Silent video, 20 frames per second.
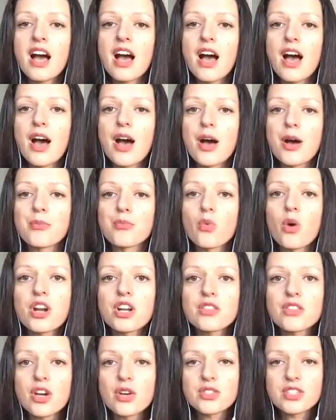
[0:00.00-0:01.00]
one
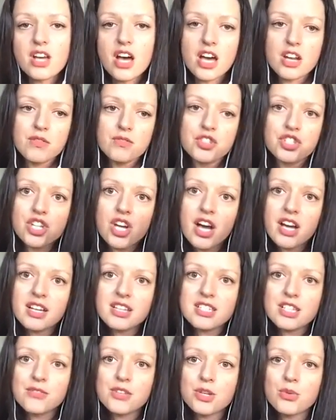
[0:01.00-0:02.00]
of those kind of
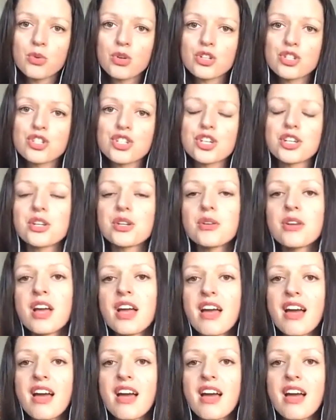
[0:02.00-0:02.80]
jugs if you want to,